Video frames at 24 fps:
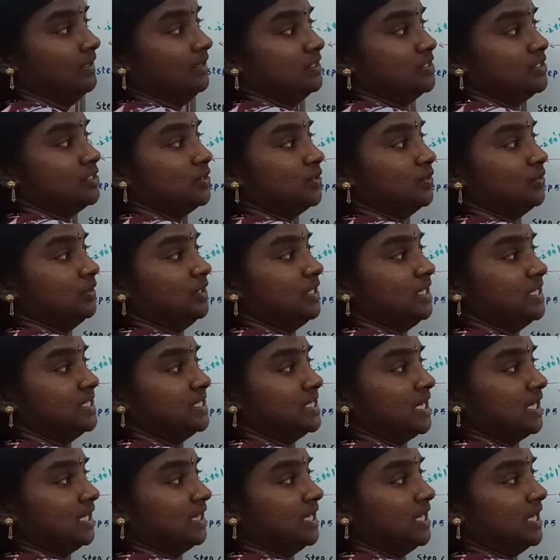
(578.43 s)
so these
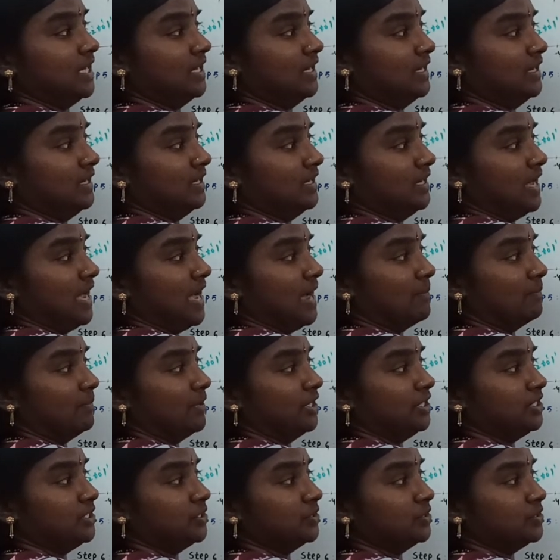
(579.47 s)
are the
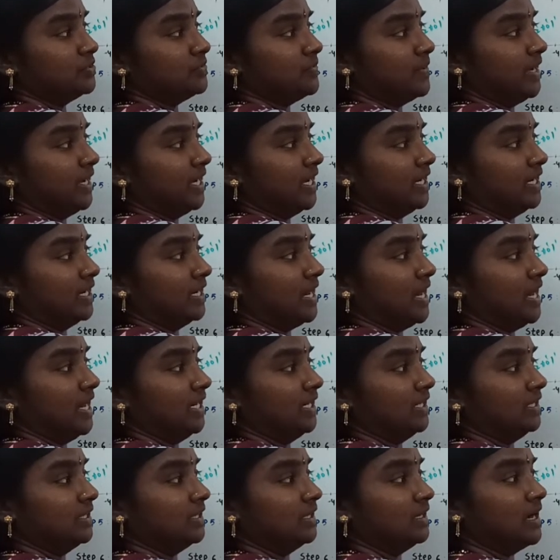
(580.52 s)
amplitudes we can
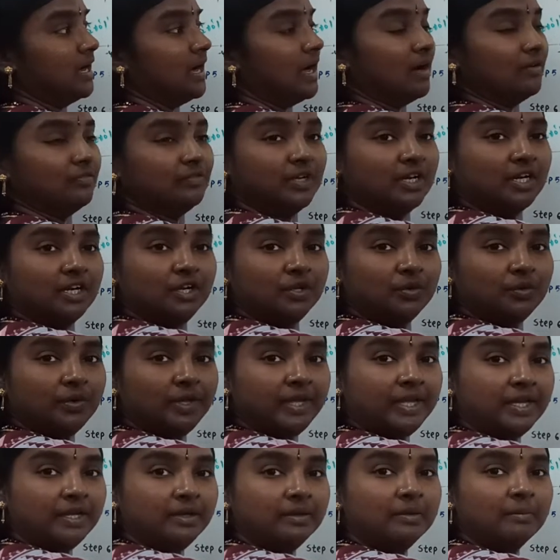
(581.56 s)
write. After
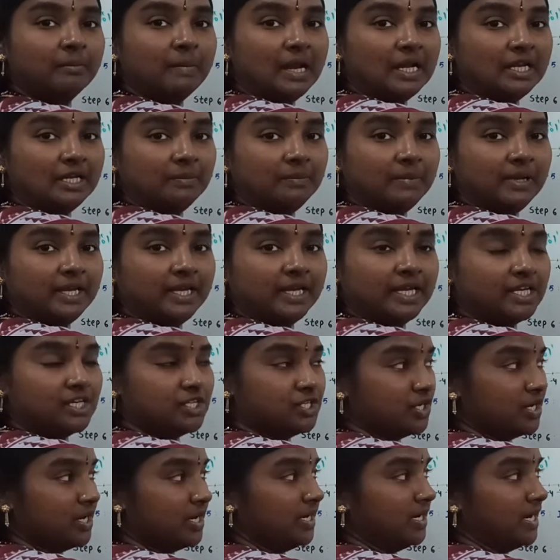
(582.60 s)
doing
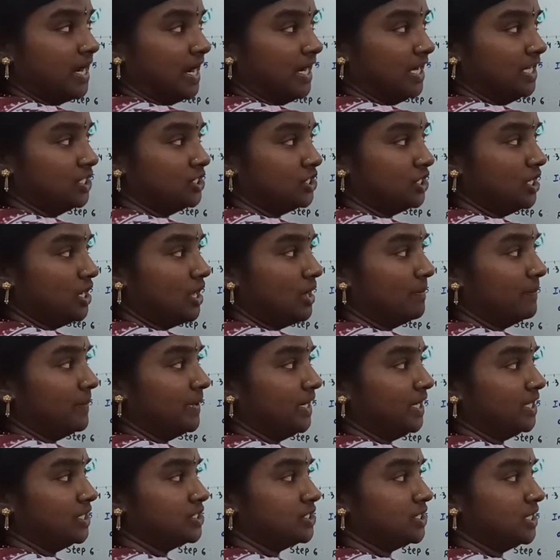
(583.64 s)
multiplication and addition
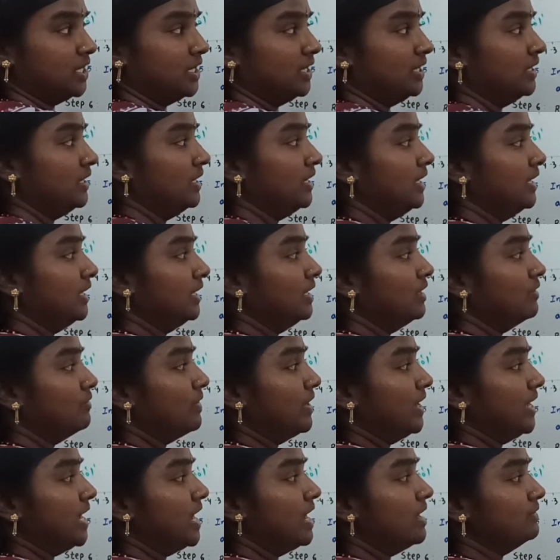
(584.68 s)
operation, the
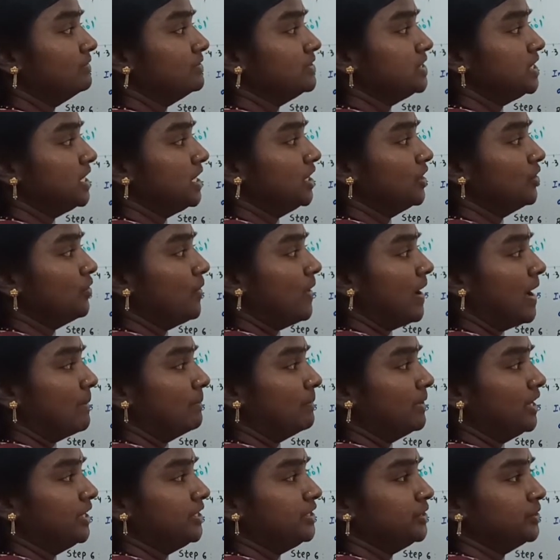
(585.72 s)
y of 0
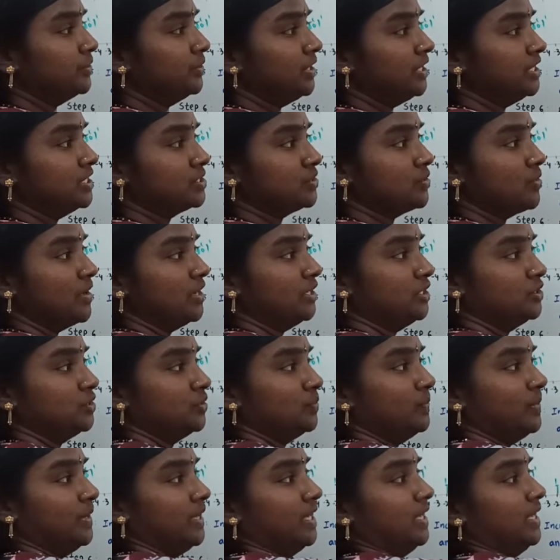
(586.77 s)
amplitude is going to
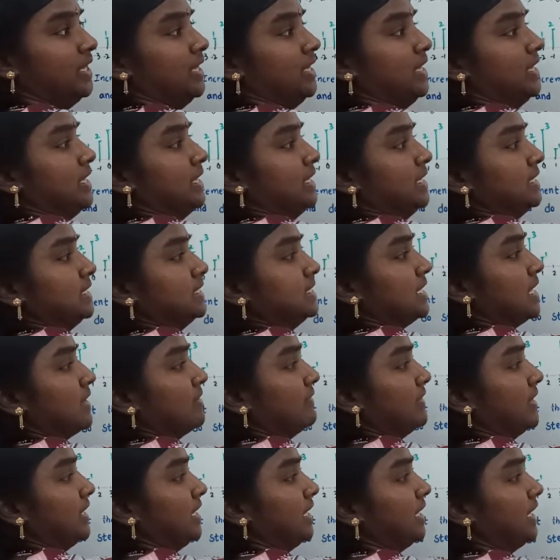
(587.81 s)
be
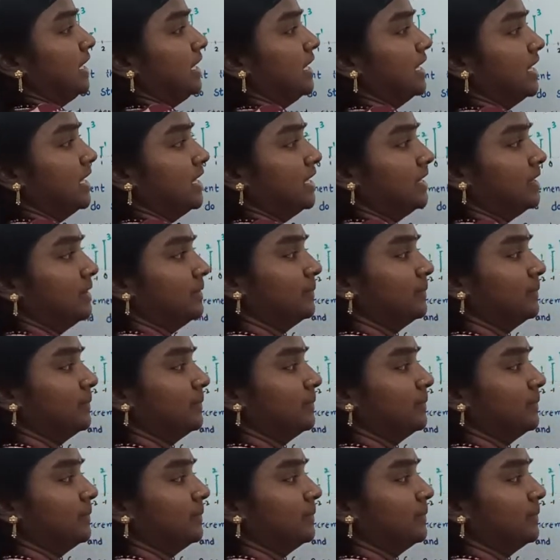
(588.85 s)
7 here.